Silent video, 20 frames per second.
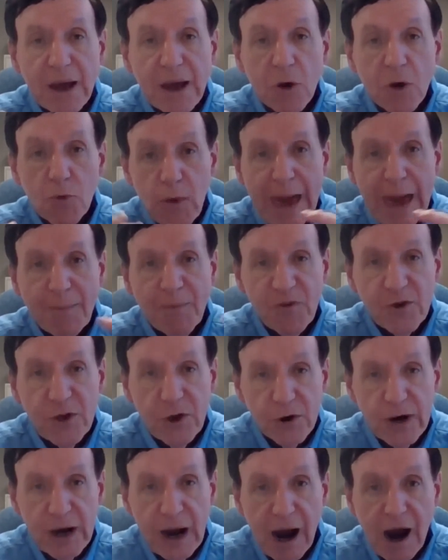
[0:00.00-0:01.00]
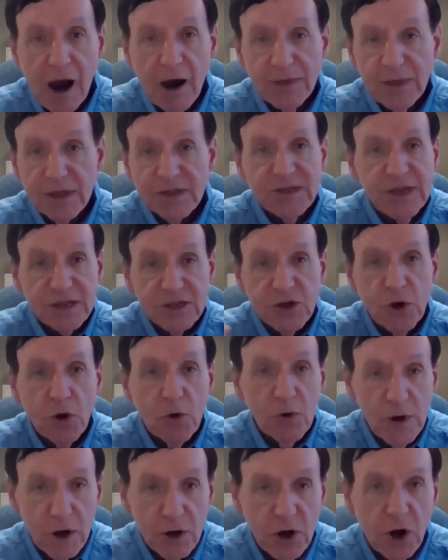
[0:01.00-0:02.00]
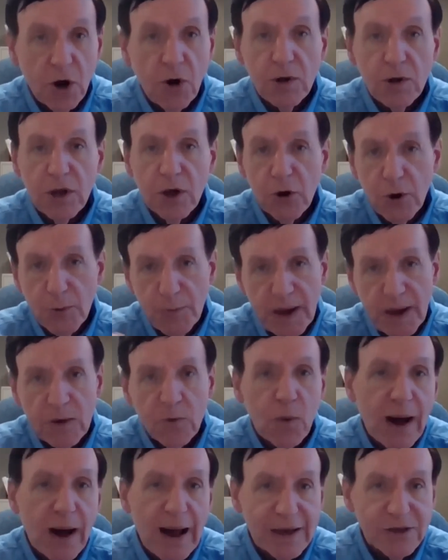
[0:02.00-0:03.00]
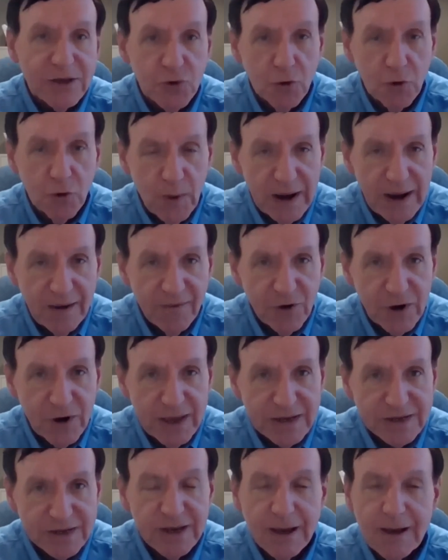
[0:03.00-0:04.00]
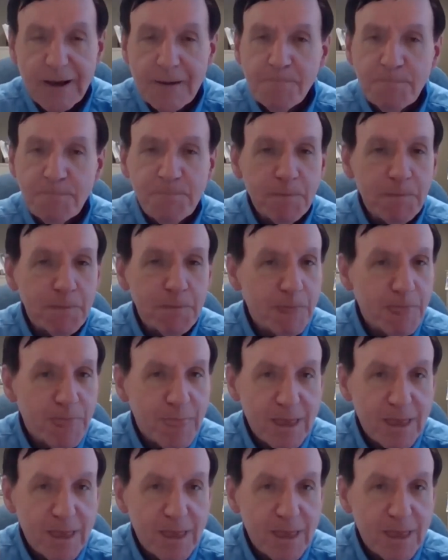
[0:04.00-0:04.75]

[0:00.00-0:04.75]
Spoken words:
a wrap for your car that says Coca-Cola or Budweiser or whatever it is. You